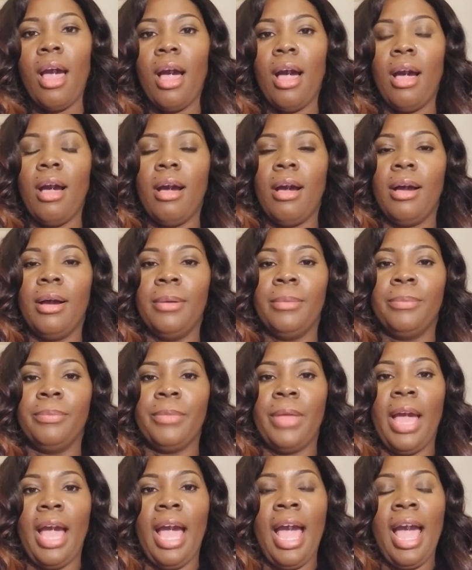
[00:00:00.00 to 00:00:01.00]

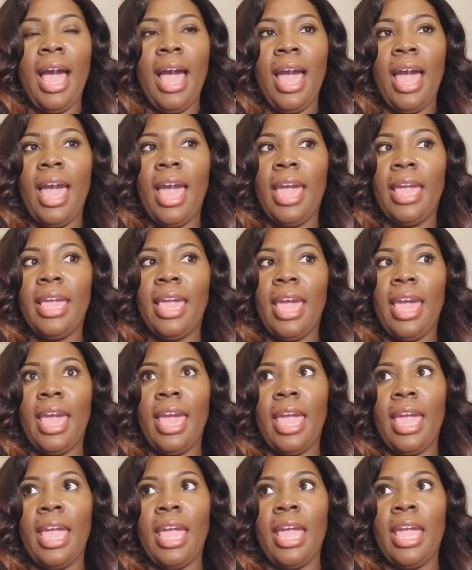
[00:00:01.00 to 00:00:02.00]
I
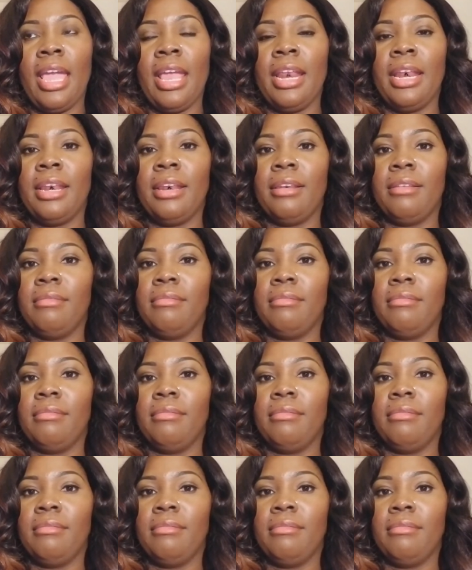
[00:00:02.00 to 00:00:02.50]
had